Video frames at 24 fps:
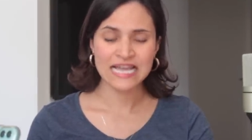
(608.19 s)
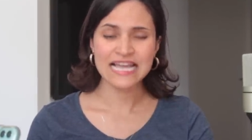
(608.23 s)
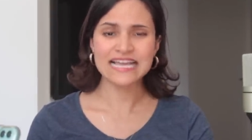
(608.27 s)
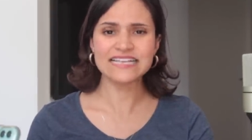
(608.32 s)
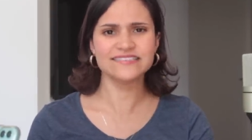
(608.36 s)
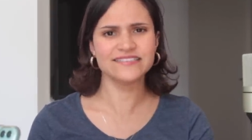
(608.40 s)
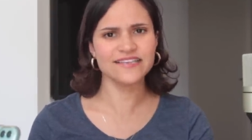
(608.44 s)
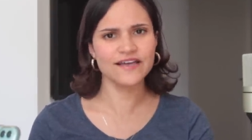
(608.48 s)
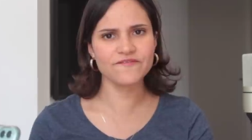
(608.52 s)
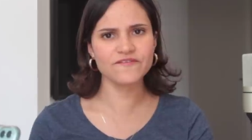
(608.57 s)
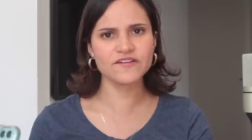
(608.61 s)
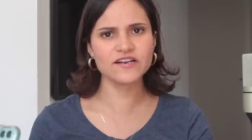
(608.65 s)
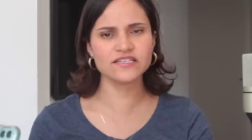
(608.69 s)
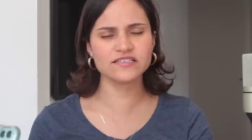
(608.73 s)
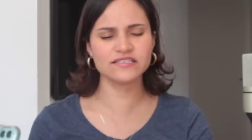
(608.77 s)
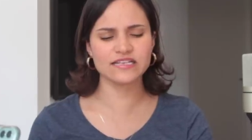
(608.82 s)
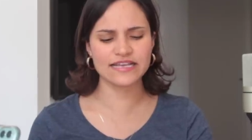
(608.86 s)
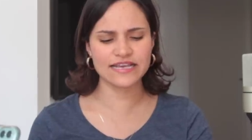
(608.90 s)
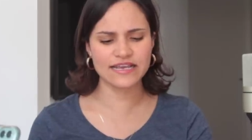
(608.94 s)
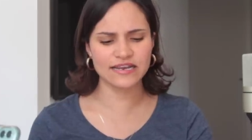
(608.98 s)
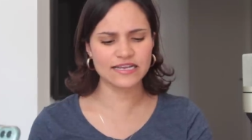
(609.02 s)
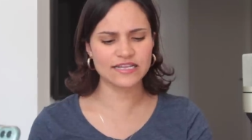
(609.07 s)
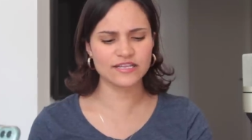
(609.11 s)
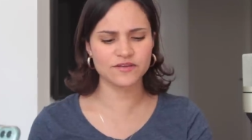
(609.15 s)
It's
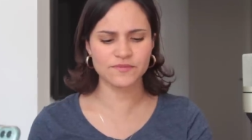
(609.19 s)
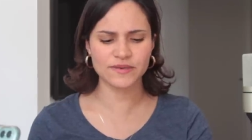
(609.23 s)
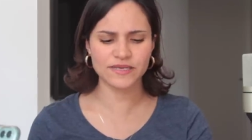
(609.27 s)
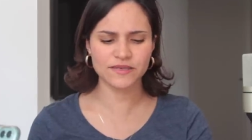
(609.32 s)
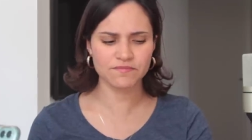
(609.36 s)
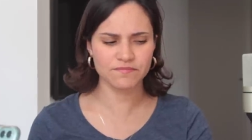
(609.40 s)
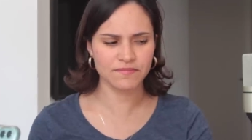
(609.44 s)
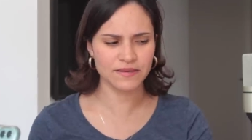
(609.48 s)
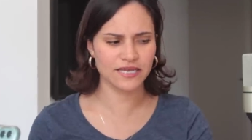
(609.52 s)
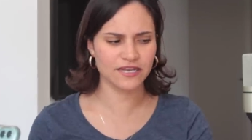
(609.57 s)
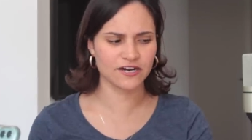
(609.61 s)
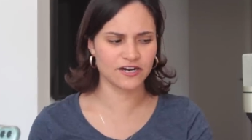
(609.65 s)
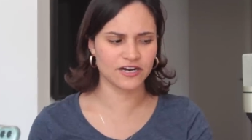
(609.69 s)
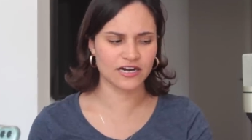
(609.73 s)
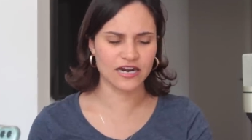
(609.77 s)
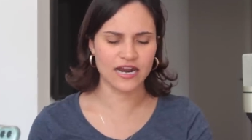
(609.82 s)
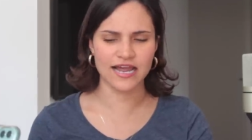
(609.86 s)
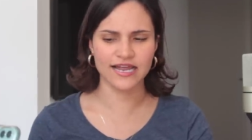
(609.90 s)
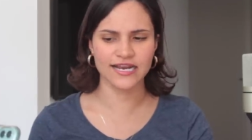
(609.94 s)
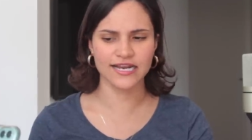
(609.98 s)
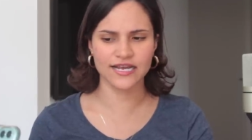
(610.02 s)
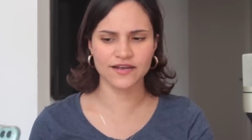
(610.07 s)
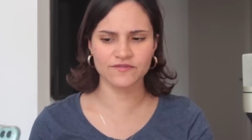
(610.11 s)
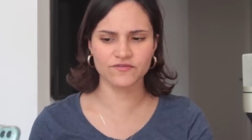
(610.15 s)
definitely a little bit bitter.
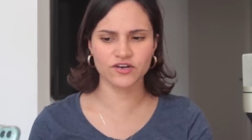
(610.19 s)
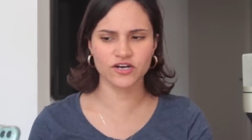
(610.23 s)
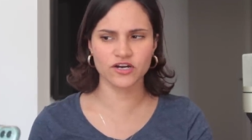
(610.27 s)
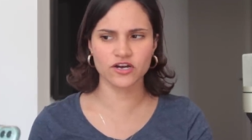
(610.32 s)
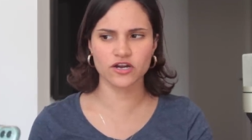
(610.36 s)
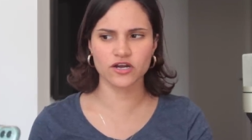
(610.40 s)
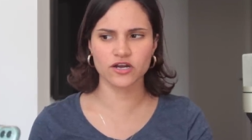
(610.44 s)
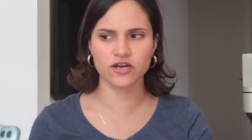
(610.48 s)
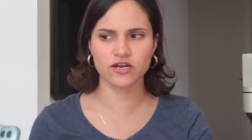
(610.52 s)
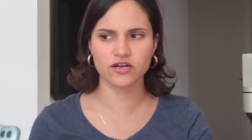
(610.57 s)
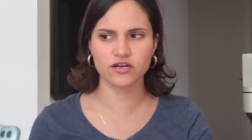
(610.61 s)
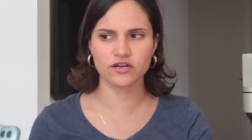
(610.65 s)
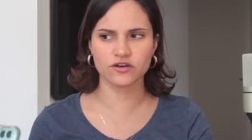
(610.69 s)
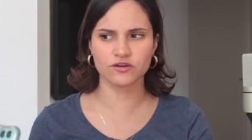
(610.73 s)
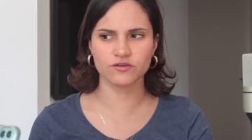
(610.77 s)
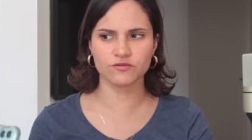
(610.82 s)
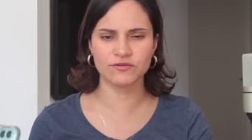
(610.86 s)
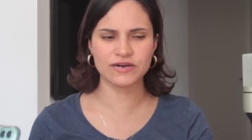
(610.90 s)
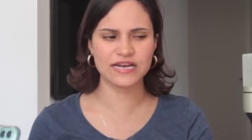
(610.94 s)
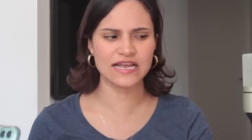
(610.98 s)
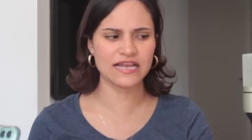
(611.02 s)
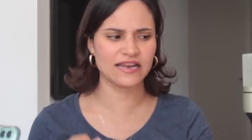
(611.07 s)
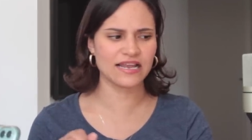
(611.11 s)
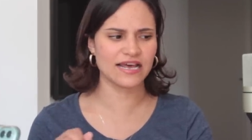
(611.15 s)
I never
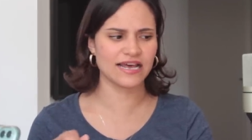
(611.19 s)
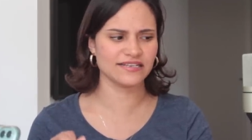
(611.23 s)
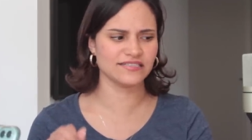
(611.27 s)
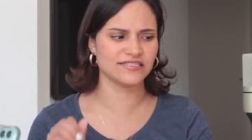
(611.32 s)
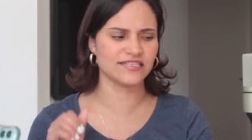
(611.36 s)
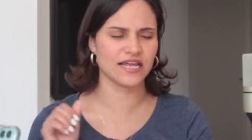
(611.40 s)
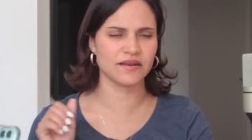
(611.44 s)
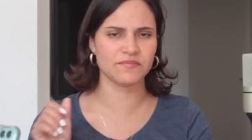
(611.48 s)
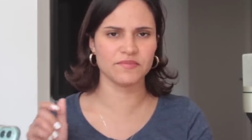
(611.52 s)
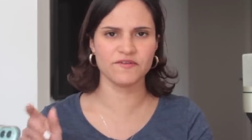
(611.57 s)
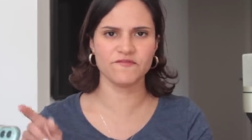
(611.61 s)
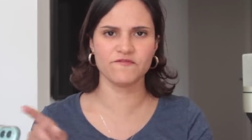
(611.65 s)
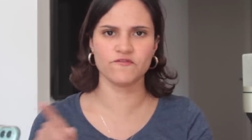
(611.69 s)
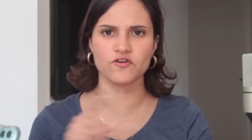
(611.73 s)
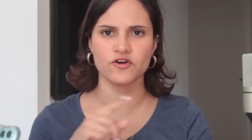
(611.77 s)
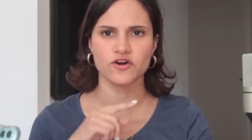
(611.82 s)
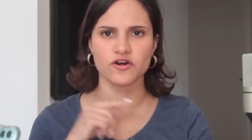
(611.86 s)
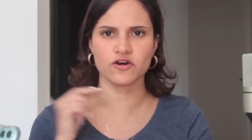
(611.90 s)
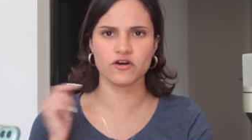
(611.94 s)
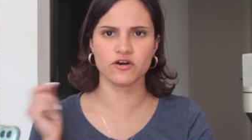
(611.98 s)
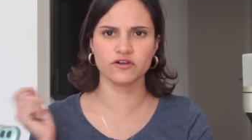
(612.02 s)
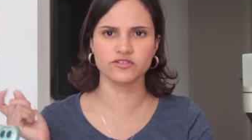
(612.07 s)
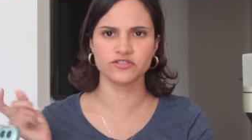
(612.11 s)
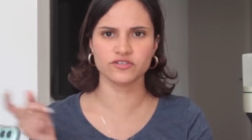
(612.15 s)
realized that
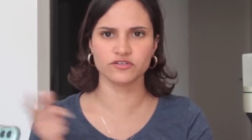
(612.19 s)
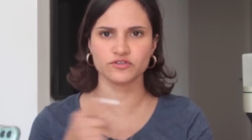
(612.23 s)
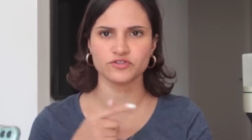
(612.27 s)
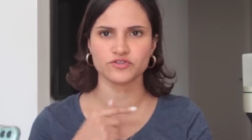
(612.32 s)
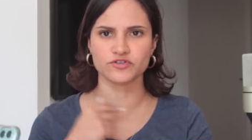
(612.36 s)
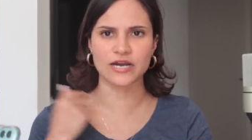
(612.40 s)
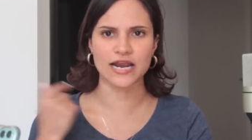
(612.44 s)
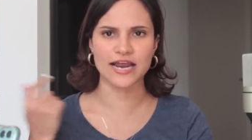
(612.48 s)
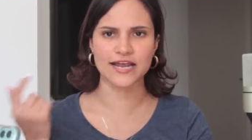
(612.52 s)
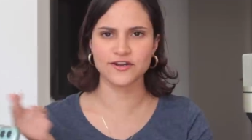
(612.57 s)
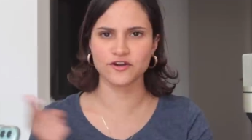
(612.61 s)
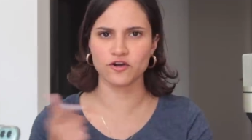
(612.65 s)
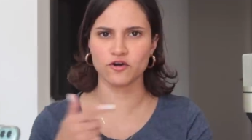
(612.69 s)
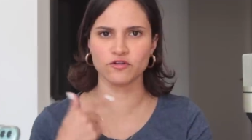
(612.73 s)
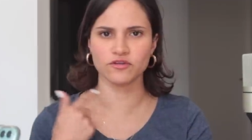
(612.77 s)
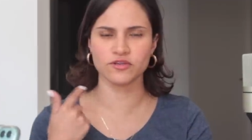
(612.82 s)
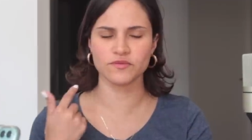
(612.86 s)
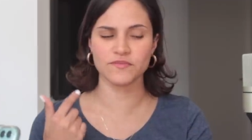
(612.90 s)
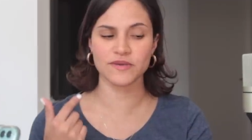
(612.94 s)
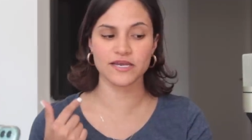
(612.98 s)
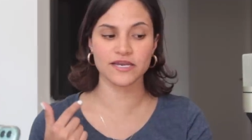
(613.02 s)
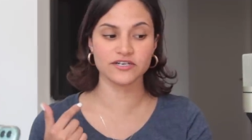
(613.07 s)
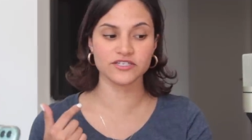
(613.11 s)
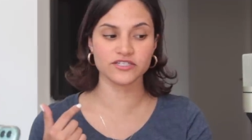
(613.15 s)
before until trying all
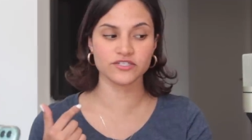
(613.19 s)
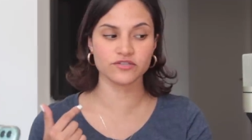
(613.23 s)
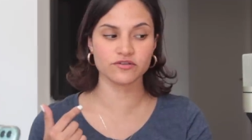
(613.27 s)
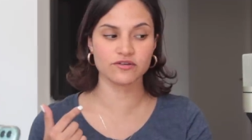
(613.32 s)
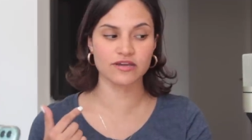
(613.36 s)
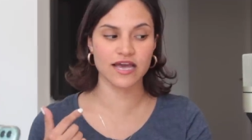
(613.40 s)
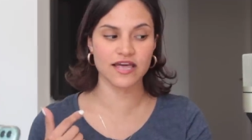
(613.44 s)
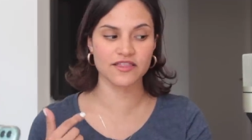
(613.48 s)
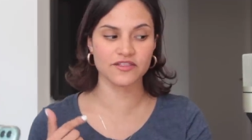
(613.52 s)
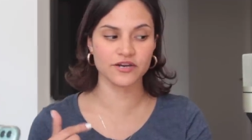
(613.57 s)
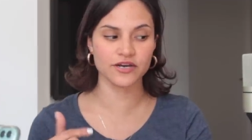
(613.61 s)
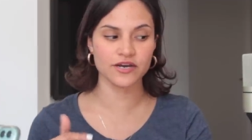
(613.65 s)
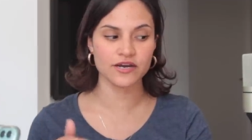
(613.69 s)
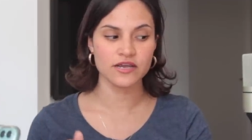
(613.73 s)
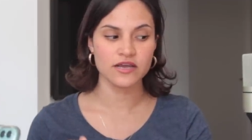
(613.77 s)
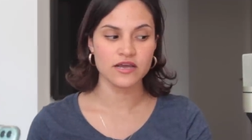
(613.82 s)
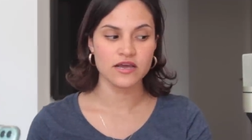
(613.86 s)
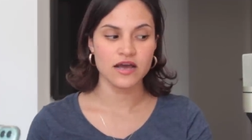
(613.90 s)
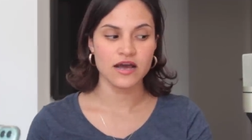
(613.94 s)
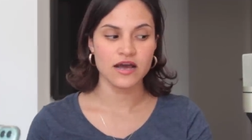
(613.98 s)
the beers together.